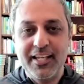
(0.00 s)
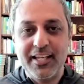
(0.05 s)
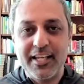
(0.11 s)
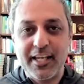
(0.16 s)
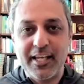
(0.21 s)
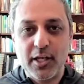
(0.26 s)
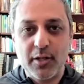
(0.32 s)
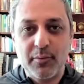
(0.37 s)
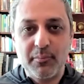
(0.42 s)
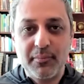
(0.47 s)

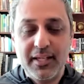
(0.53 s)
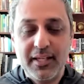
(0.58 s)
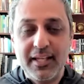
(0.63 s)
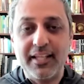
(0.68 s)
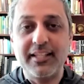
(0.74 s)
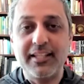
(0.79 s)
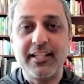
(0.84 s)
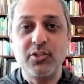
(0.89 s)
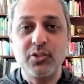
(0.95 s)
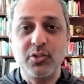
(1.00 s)
And
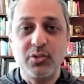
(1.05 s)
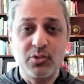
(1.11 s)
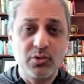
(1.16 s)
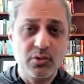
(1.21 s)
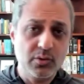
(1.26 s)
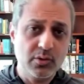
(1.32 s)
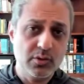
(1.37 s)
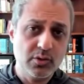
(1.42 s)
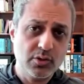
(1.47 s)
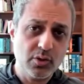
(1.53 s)
then you
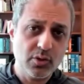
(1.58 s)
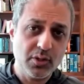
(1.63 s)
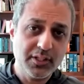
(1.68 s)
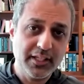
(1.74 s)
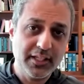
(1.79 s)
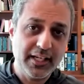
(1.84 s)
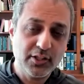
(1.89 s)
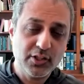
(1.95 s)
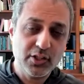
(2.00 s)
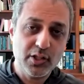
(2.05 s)
start to
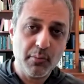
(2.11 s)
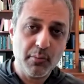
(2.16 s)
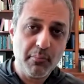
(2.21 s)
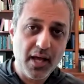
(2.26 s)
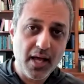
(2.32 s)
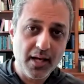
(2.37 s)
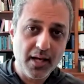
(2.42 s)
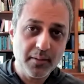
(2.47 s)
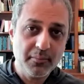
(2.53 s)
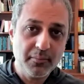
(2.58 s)
get to the
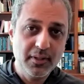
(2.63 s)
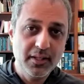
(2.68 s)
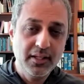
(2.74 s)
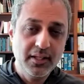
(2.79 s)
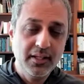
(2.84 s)
bottom